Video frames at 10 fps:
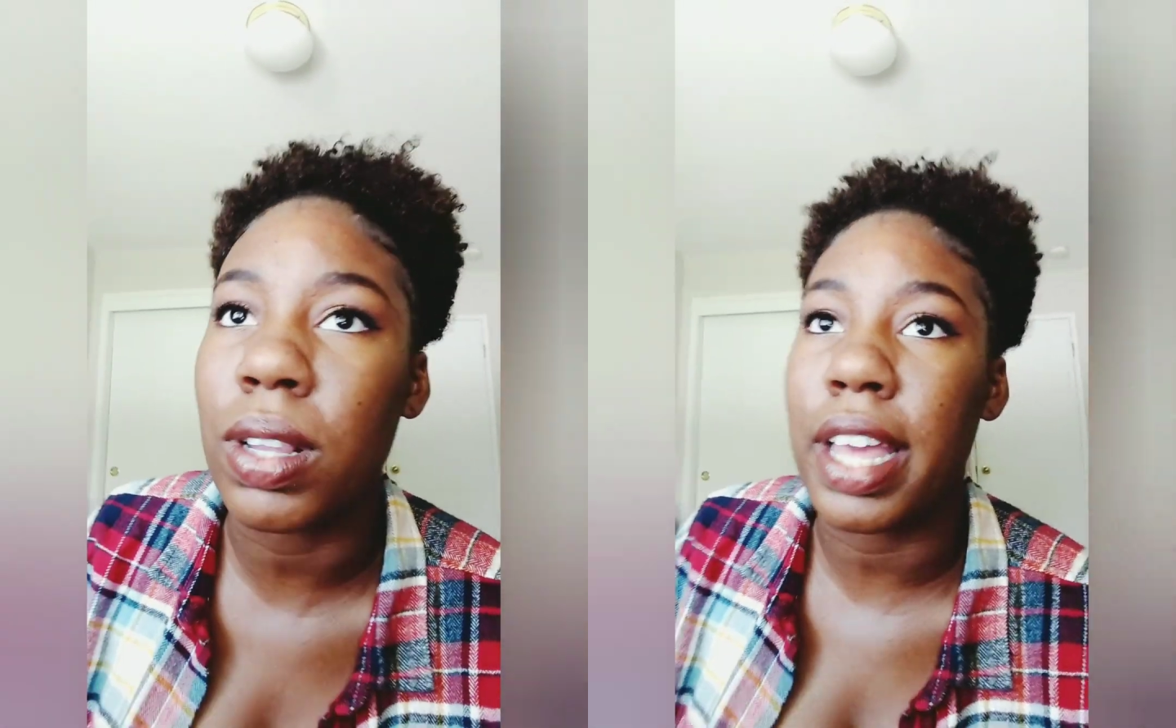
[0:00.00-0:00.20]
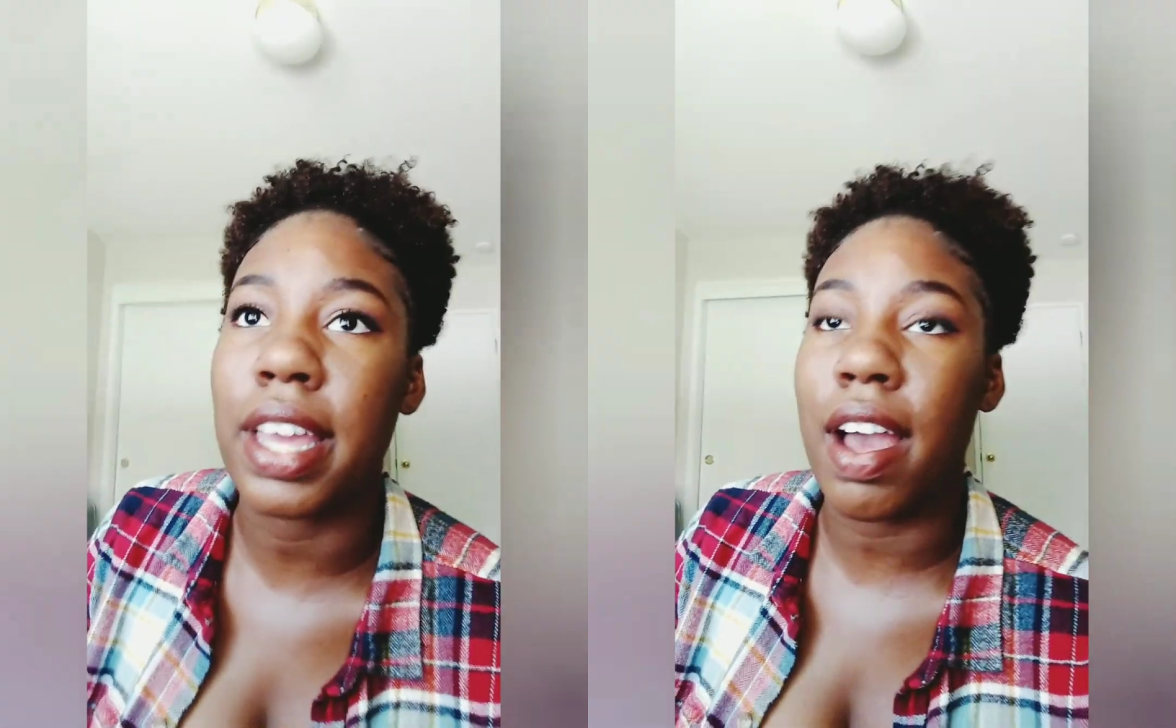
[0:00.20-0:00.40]

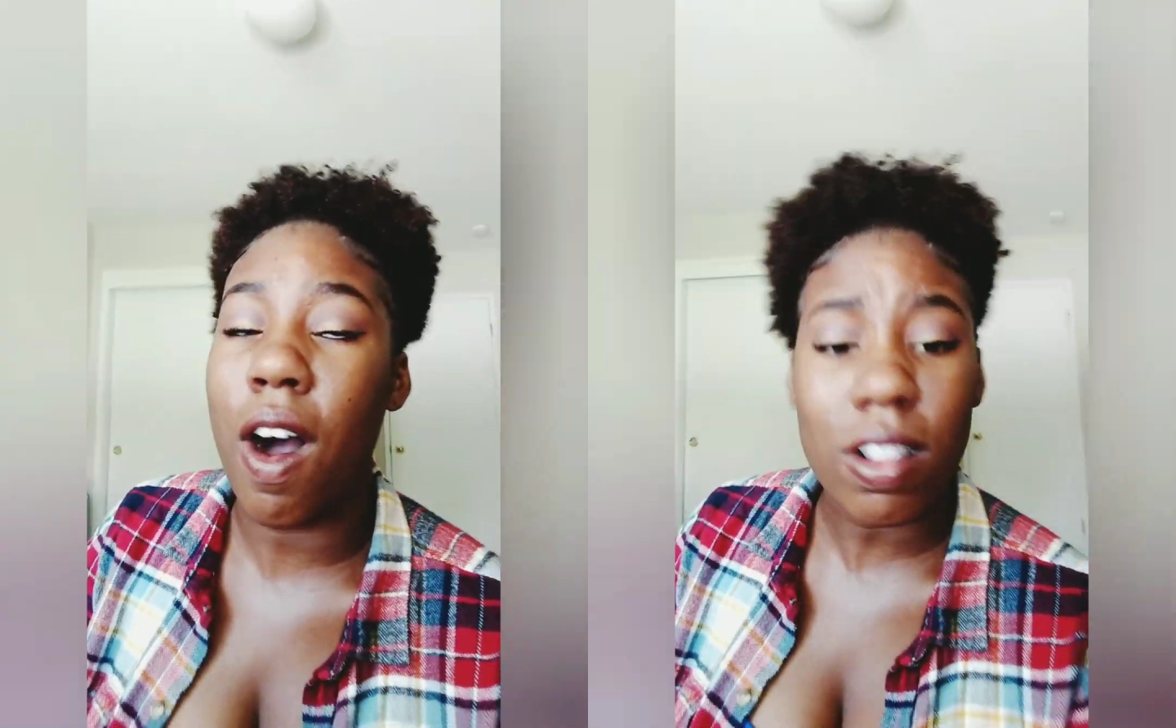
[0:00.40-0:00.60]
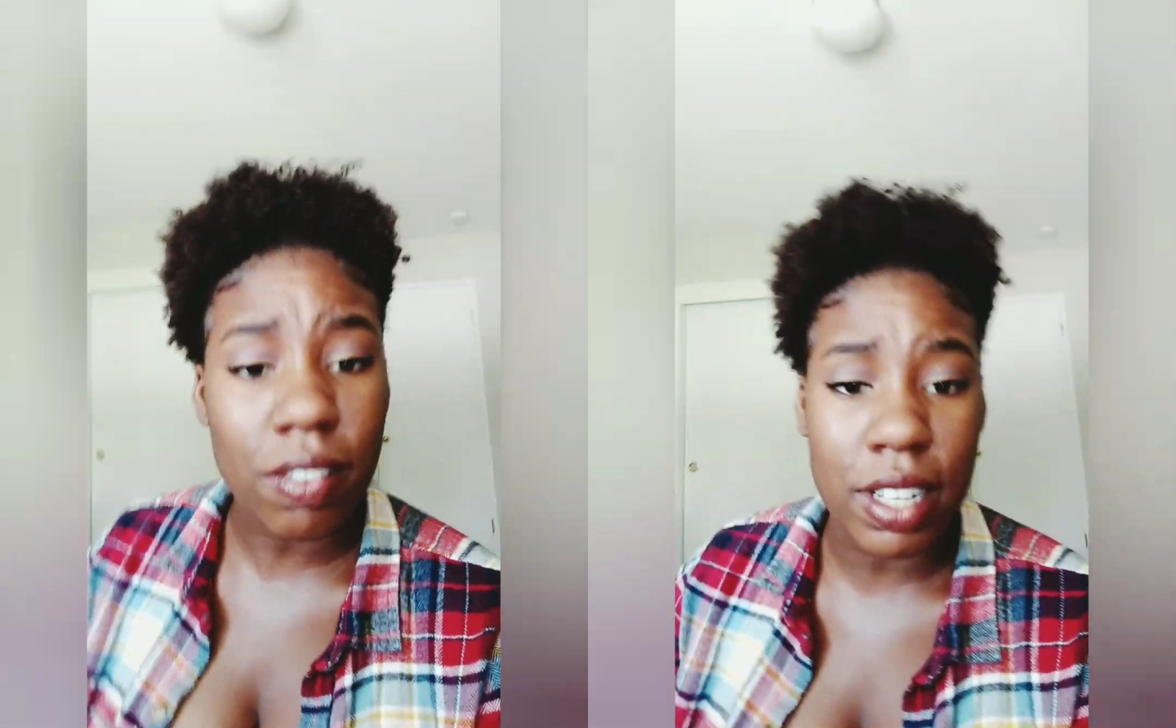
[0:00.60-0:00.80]
like
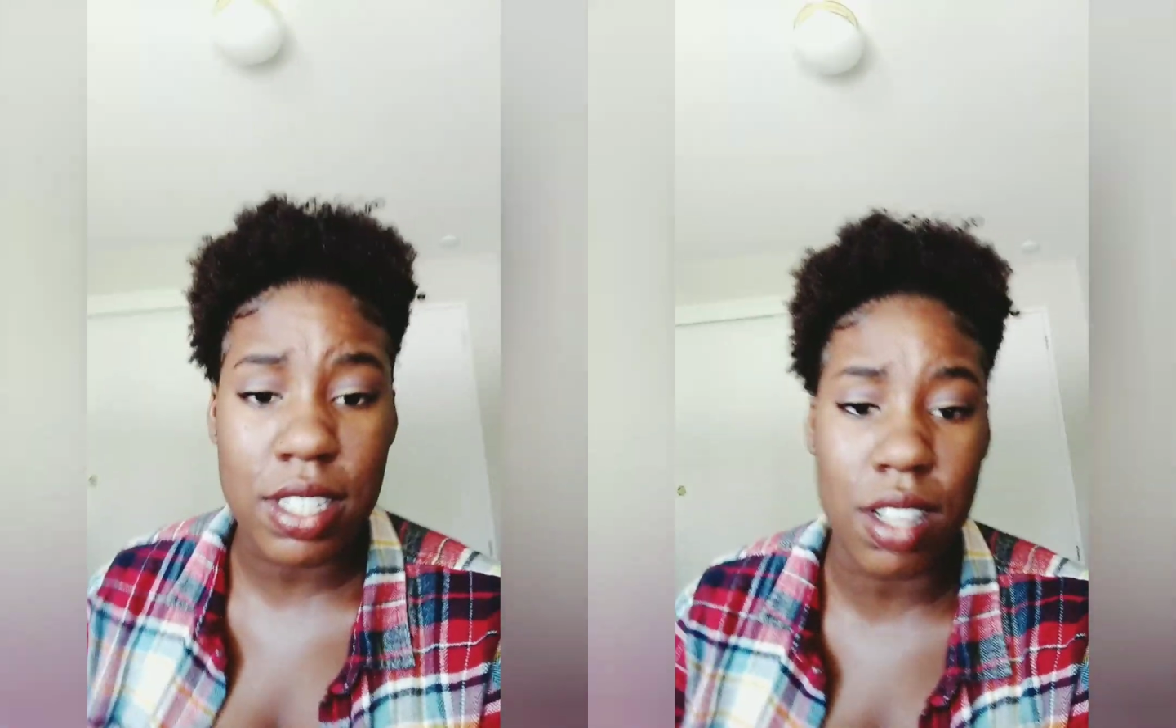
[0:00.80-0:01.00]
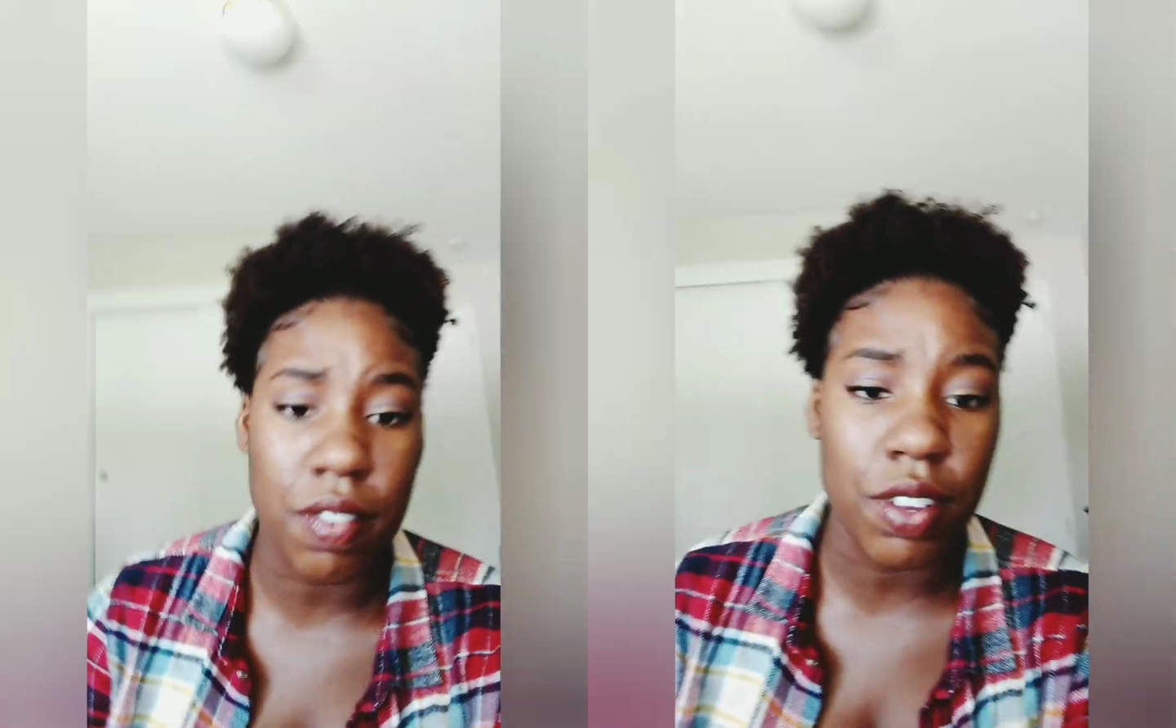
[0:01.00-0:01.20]
all of that
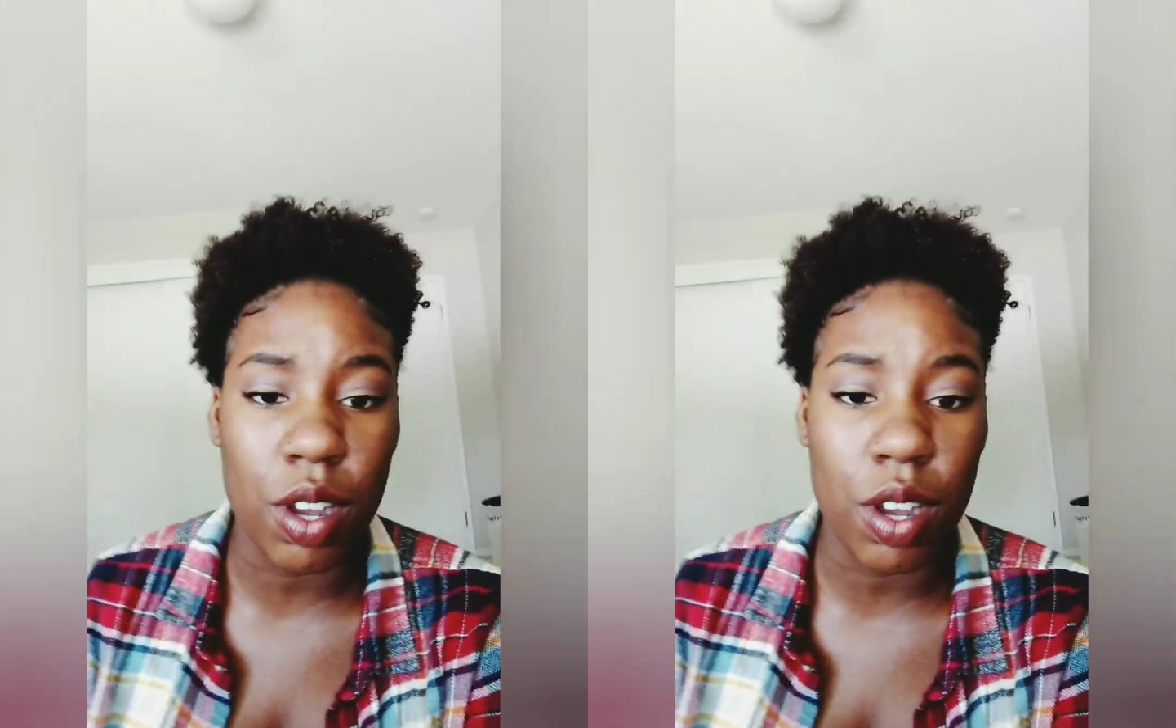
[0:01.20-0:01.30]
stuff,